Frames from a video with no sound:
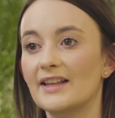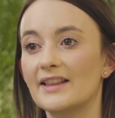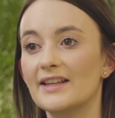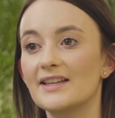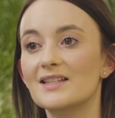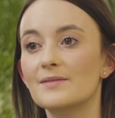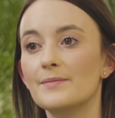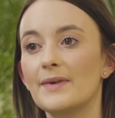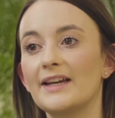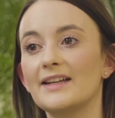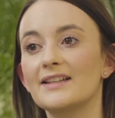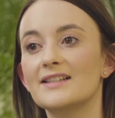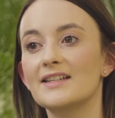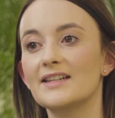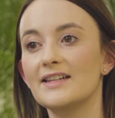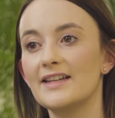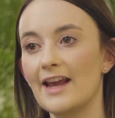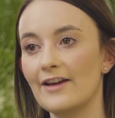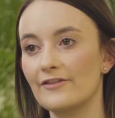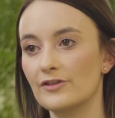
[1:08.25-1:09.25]
this means
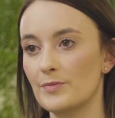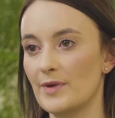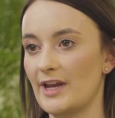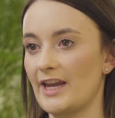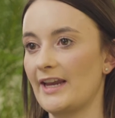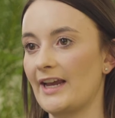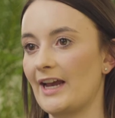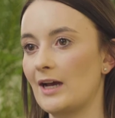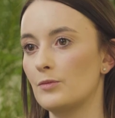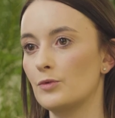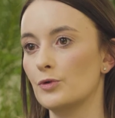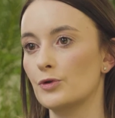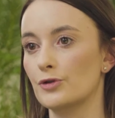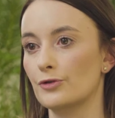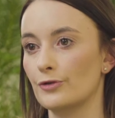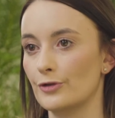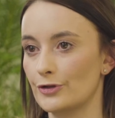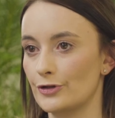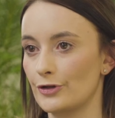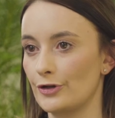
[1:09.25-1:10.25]
never being able
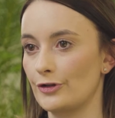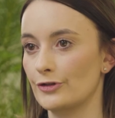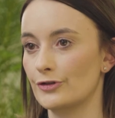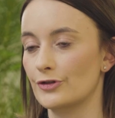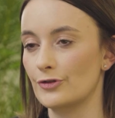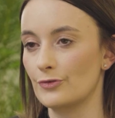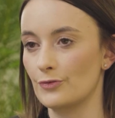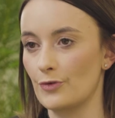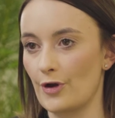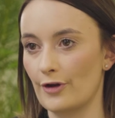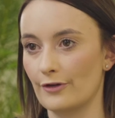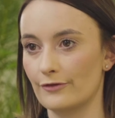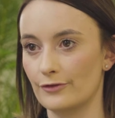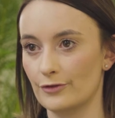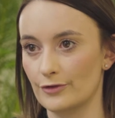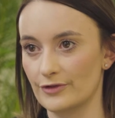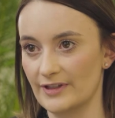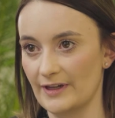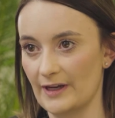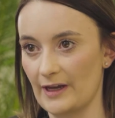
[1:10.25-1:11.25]
to return to the
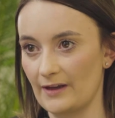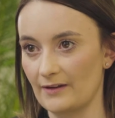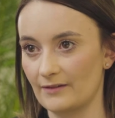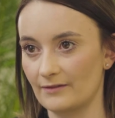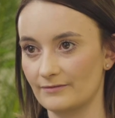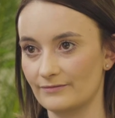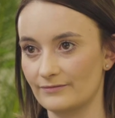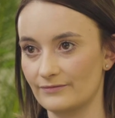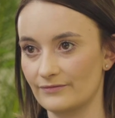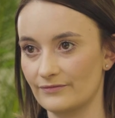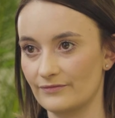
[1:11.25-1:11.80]
workforce again.